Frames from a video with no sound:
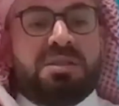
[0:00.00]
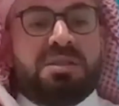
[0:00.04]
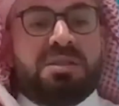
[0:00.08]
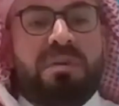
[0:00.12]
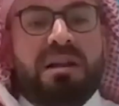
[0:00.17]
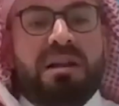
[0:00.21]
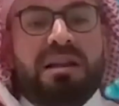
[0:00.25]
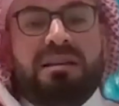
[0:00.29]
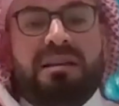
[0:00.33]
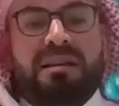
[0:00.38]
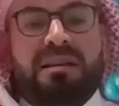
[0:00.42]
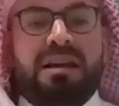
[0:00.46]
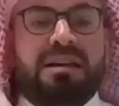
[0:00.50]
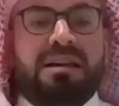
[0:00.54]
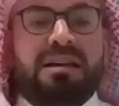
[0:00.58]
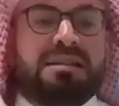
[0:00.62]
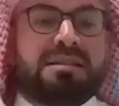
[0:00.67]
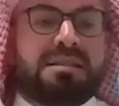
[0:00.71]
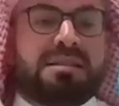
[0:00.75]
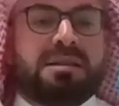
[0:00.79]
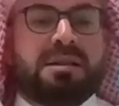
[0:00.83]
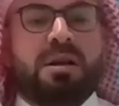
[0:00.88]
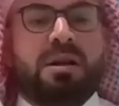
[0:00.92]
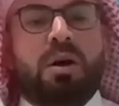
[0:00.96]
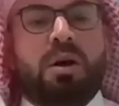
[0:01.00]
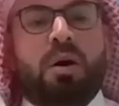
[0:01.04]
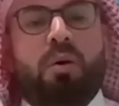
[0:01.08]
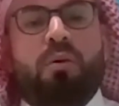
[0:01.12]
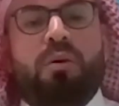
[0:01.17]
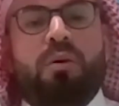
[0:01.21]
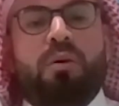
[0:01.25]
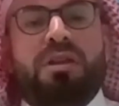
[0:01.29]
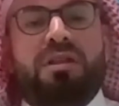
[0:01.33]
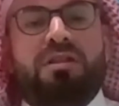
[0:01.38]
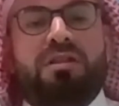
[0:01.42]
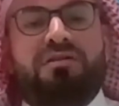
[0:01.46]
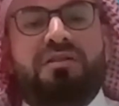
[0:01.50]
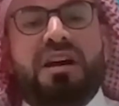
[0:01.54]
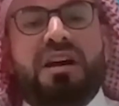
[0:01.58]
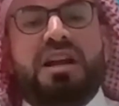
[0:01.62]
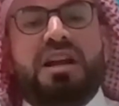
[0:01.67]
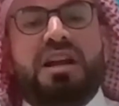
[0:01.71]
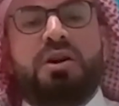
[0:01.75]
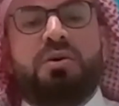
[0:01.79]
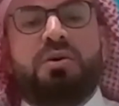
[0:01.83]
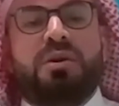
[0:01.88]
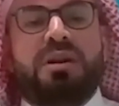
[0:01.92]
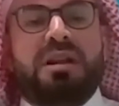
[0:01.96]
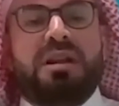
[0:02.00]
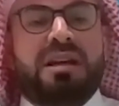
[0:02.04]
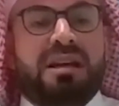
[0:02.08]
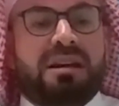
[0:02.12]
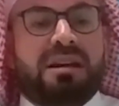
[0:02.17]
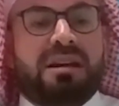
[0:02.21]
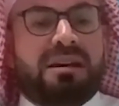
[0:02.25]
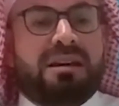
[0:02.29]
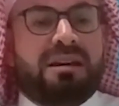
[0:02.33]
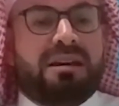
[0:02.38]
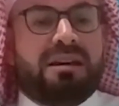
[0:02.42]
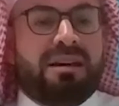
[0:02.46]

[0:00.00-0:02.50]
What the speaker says: buildings with very unique